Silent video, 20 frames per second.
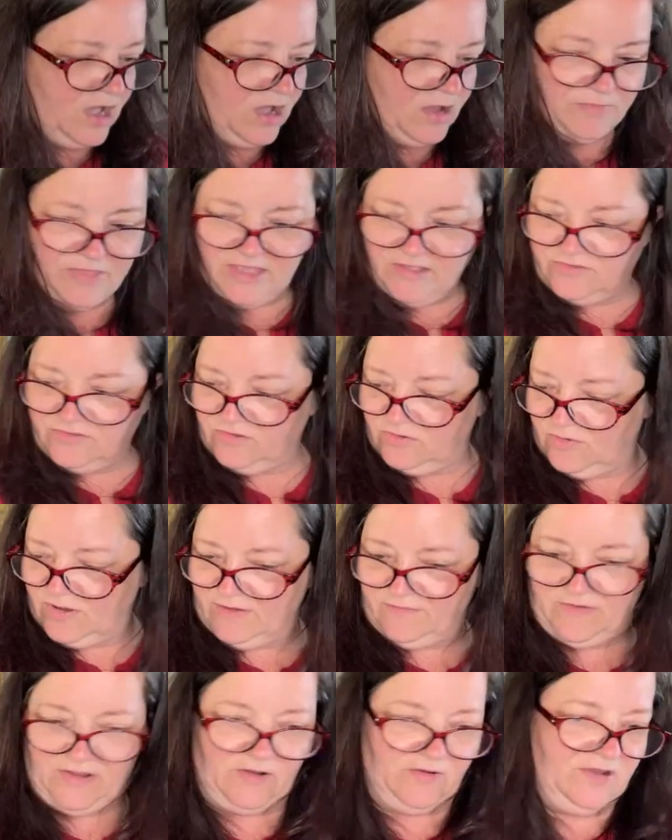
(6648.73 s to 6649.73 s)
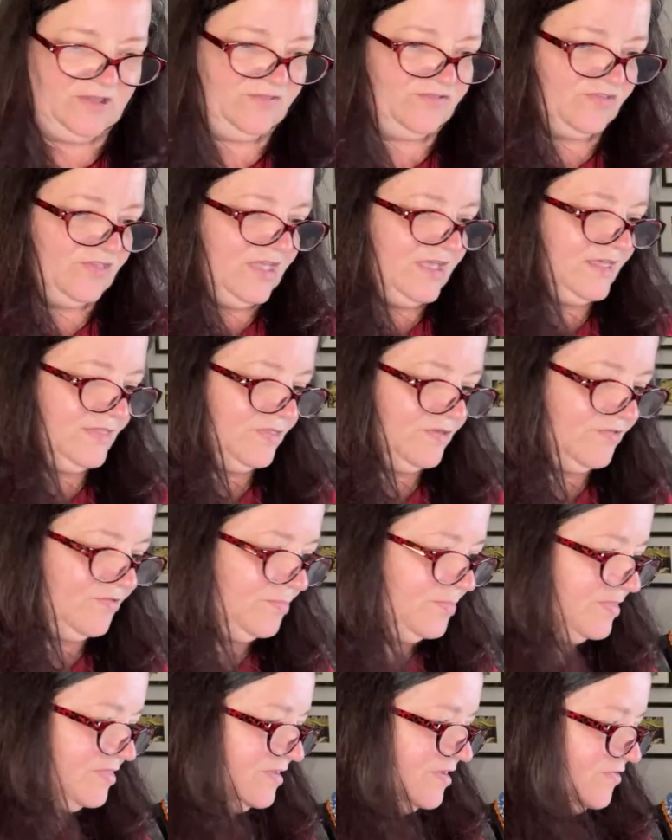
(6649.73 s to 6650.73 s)
They do have earrings like this,
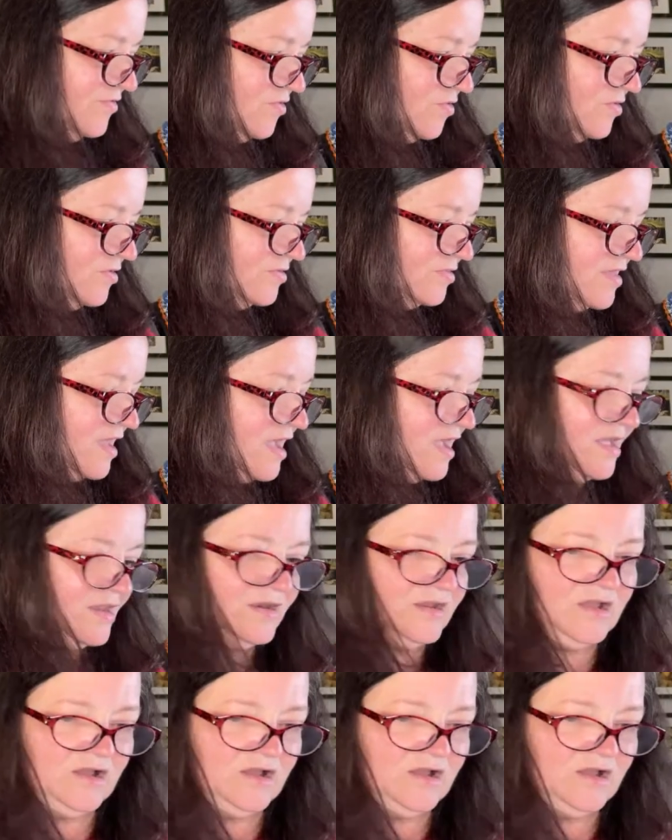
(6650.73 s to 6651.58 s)
but these aren't that.